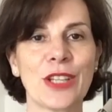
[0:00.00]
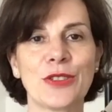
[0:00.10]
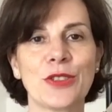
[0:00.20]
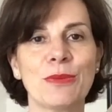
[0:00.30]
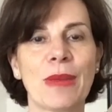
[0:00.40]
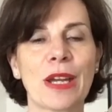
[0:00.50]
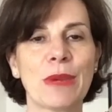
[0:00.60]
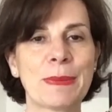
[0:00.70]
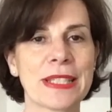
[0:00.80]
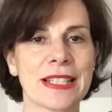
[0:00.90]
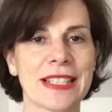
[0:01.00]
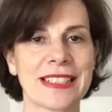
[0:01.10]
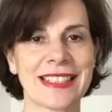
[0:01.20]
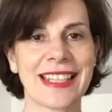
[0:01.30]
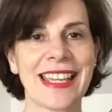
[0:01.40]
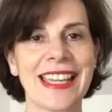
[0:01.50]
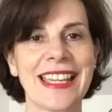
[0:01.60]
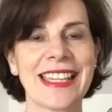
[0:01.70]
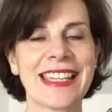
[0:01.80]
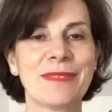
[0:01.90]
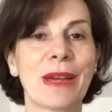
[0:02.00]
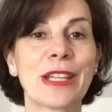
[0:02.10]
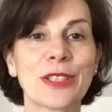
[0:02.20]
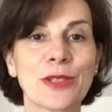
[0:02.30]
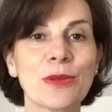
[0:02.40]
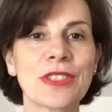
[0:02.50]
and my courses. Thank you very much.